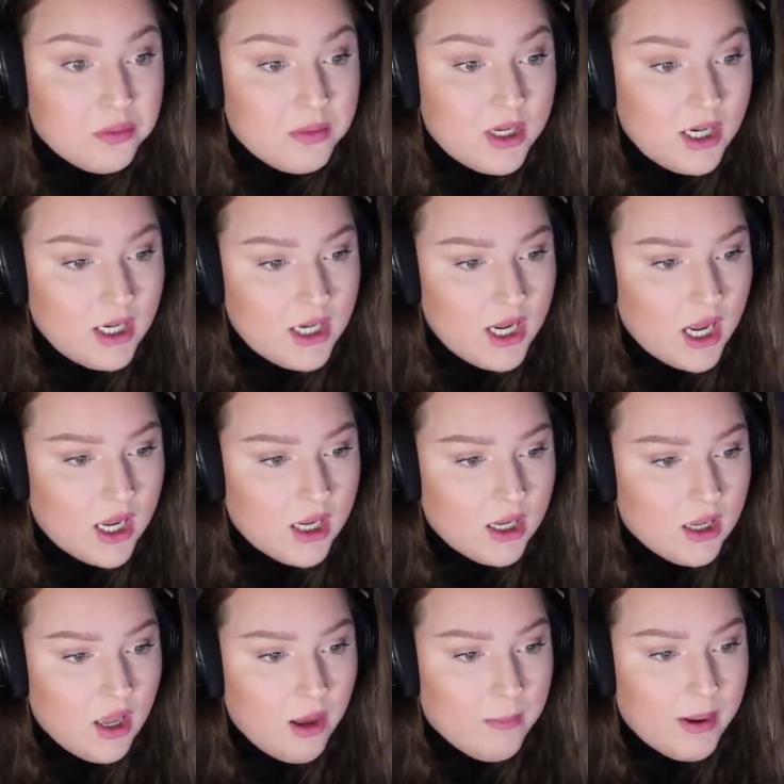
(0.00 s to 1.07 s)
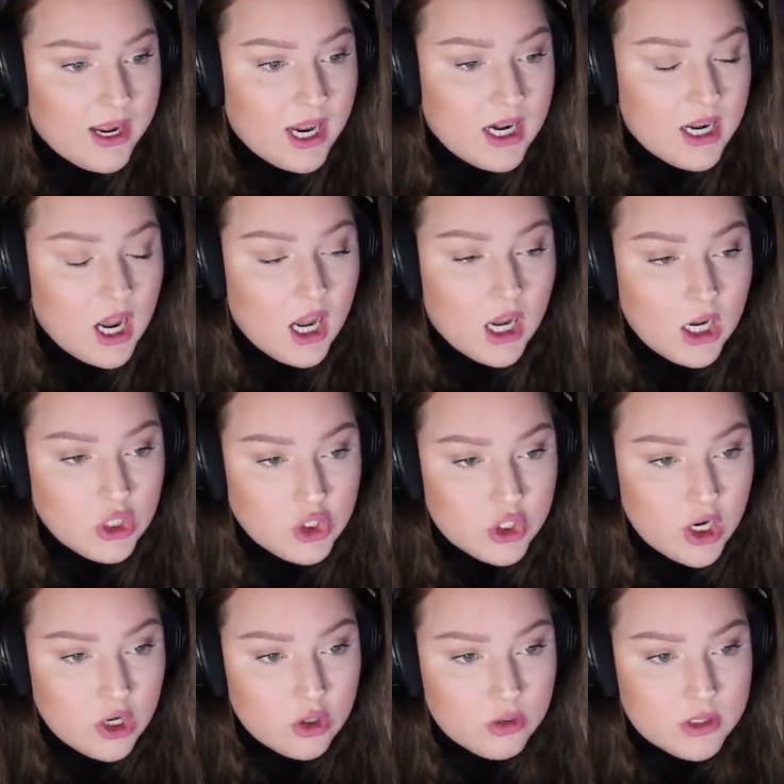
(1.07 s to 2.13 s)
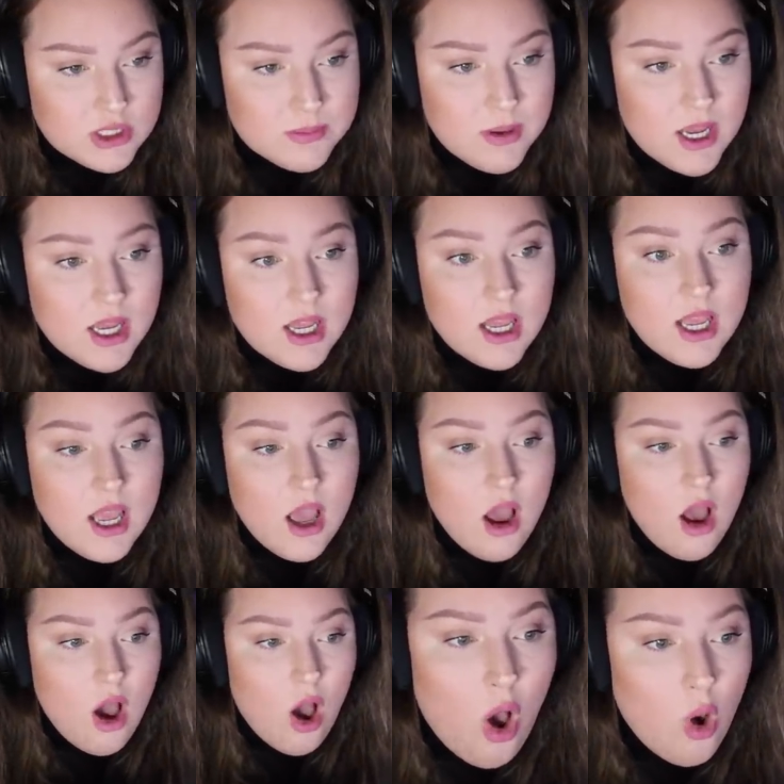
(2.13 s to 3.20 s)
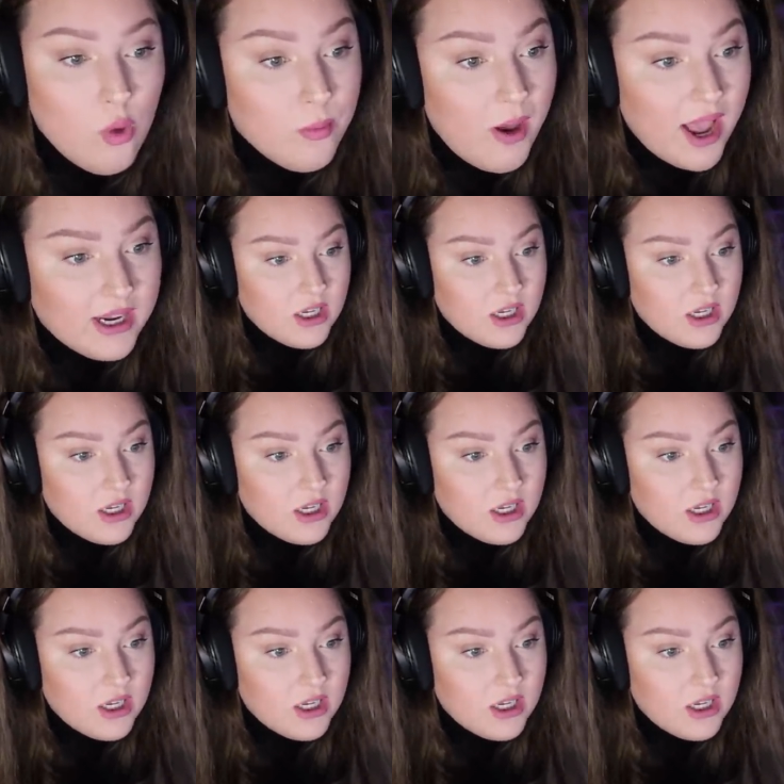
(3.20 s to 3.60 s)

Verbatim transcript: media by getting 100 on charisma. Oh my